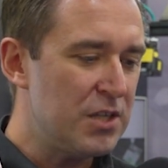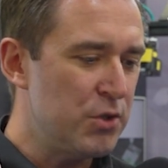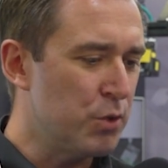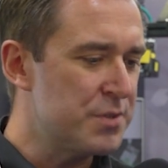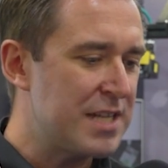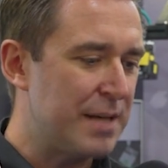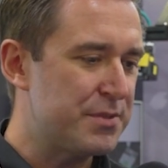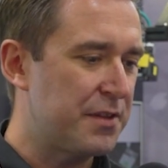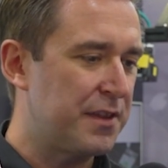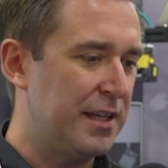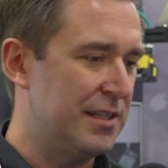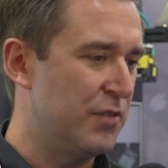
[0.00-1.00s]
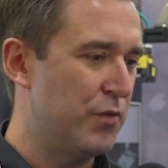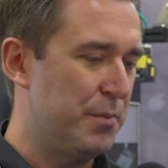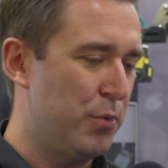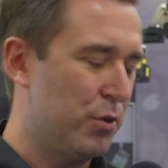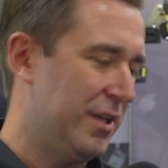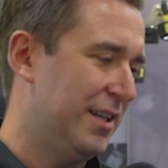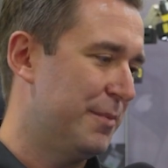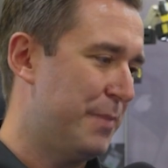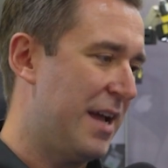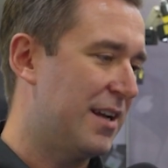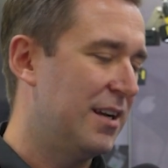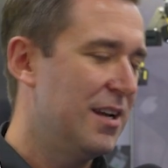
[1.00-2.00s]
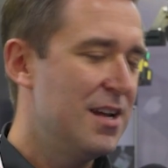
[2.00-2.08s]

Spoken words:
those types of things and reporting it back.